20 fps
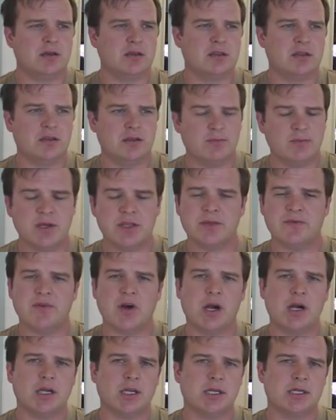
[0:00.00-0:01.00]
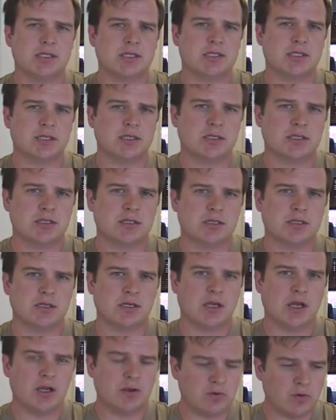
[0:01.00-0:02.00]
the month of August,
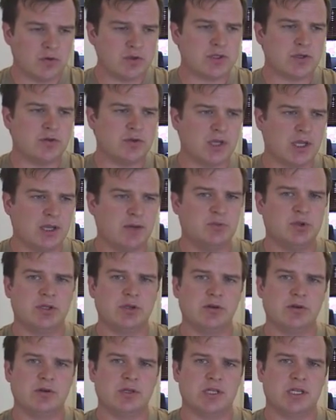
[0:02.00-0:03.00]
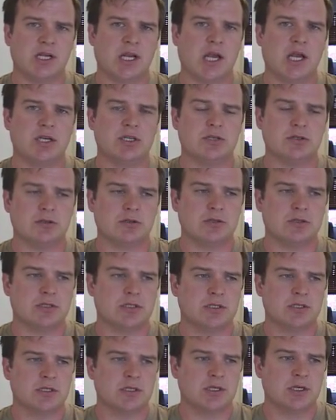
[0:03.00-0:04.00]
I was only able to go to the
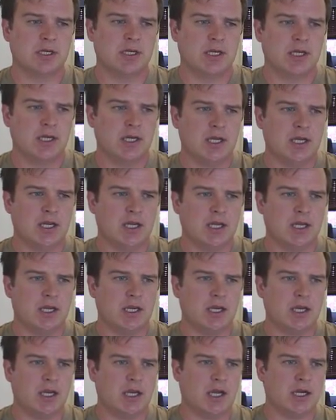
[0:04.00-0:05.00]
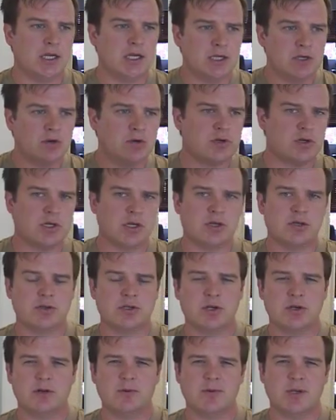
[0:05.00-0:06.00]
Nationals. I didn't go to another
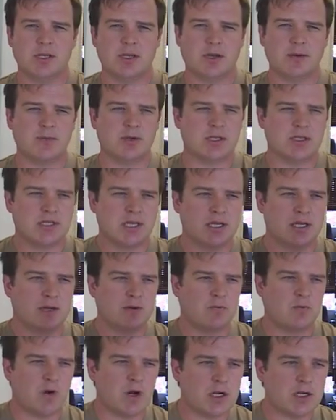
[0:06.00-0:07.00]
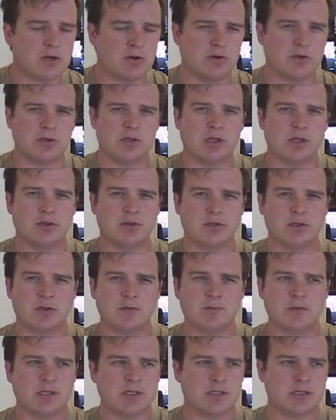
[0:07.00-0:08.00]
tournament, not because I didn't want to go to another
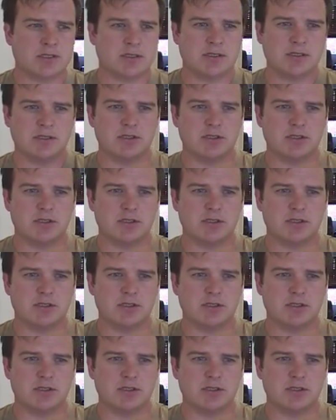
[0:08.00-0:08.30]
tournament, because